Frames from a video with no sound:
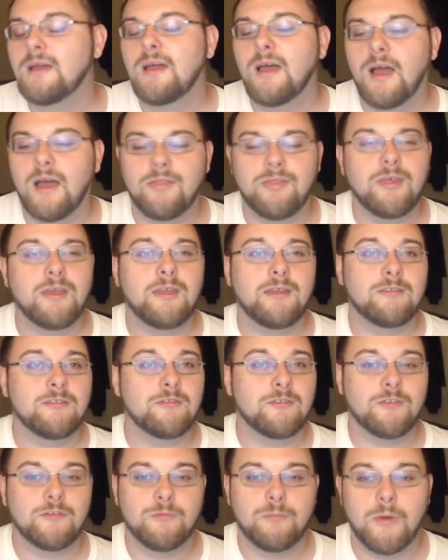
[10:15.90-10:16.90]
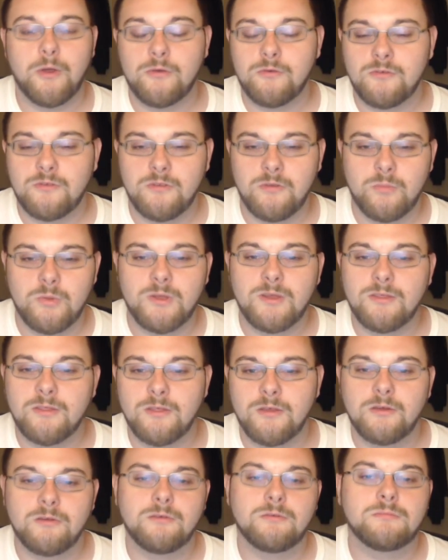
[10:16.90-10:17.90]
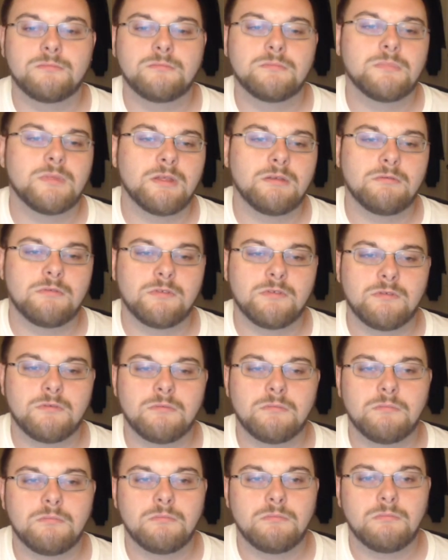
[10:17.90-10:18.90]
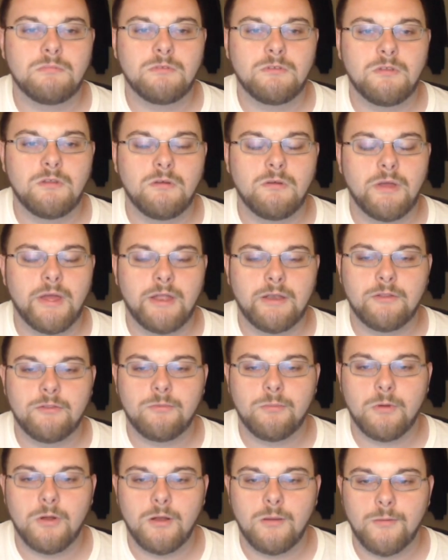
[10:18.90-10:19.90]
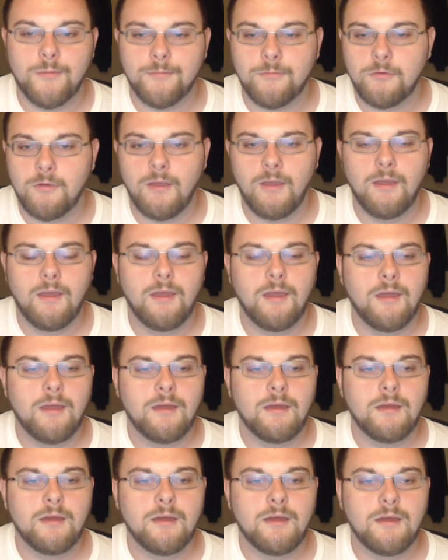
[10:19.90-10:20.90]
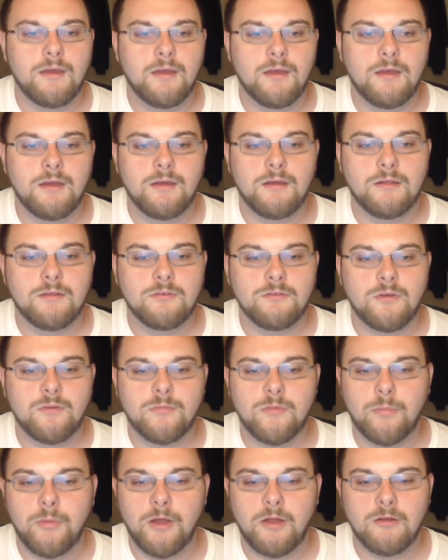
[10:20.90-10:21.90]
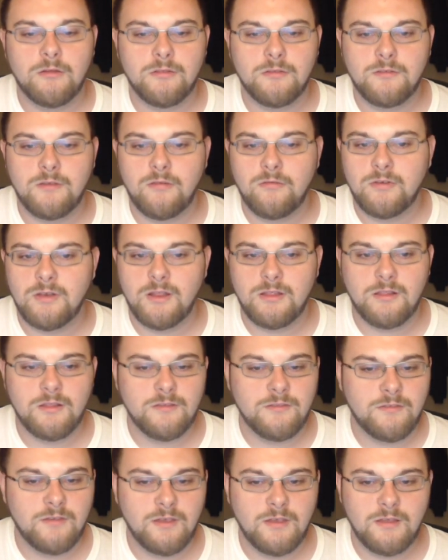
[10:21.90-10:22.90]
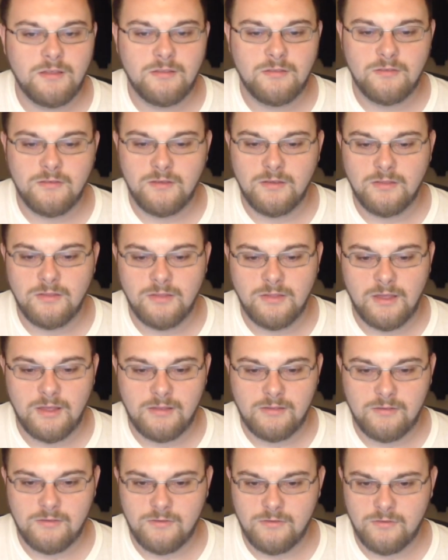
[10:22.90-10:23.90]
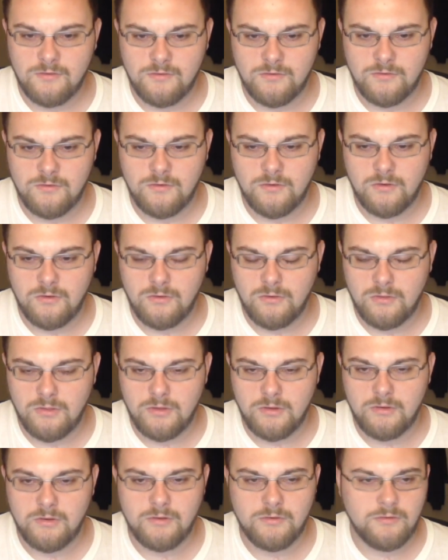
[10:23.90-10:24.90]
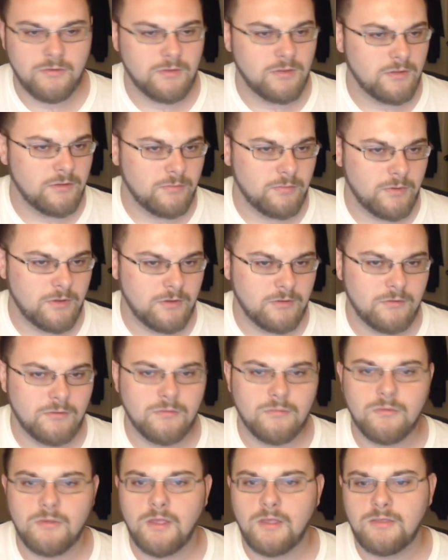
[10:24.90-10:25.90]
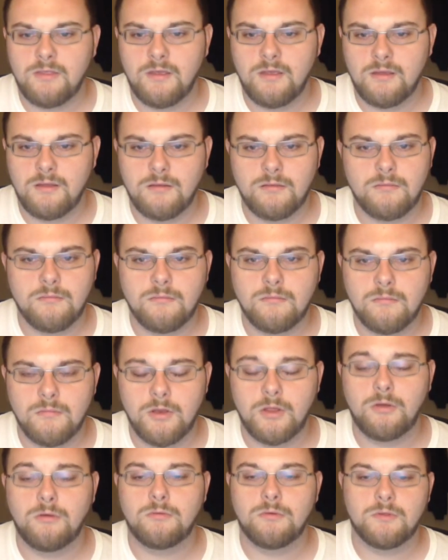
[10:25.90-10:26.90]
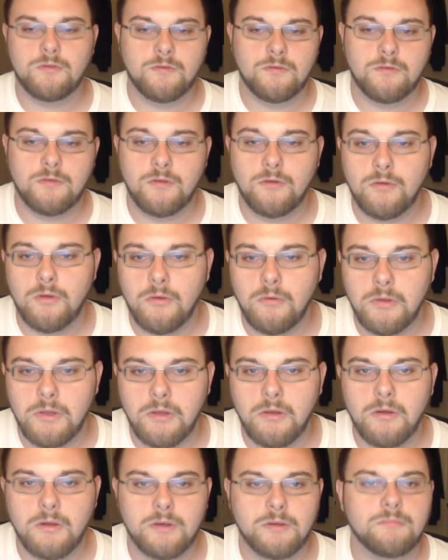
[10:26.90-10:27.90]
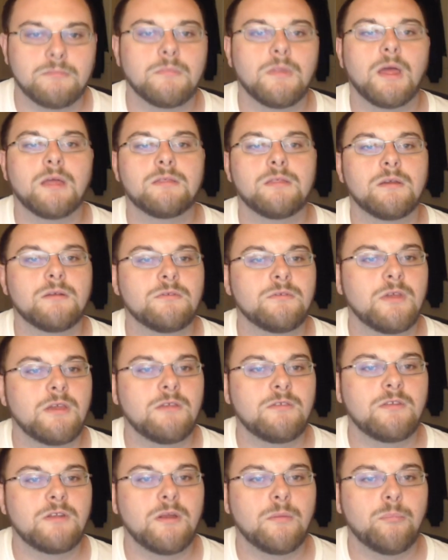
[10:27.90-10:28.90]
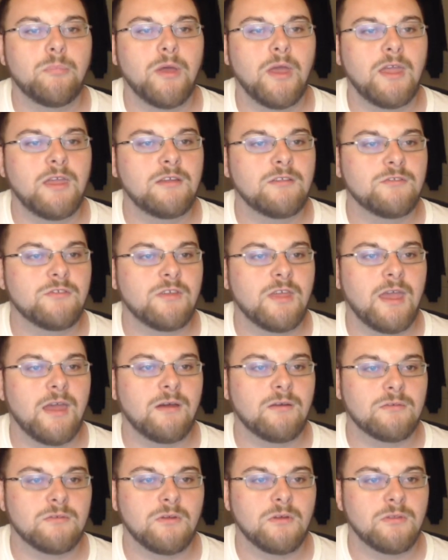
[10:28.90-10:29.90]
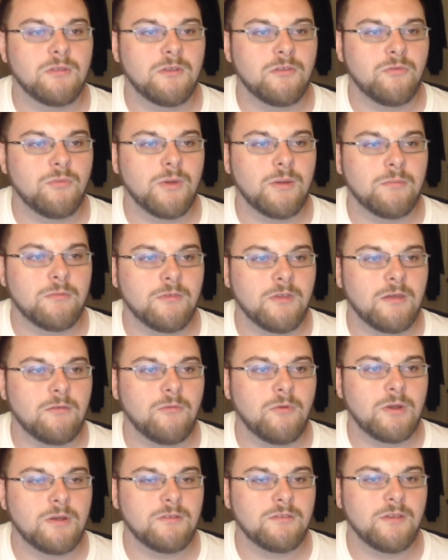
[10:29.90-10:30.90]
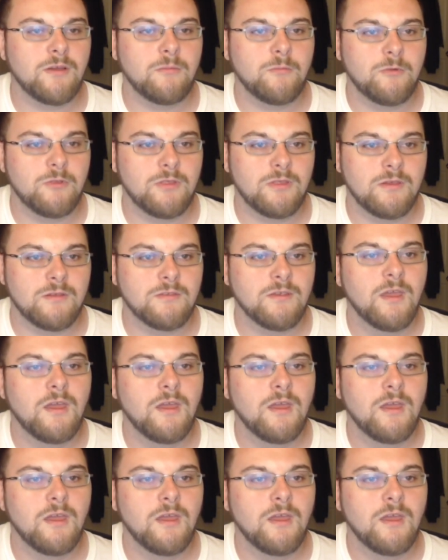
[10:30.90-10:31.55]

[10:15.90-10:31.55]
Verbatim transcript: I think it's supposed to be, though. It was still had its problems. Show them the power of the 7 Deadly Sins, and that's all there is on this page. Is that it? No, it's still going on. There isn't a page count on this website. What is up with this?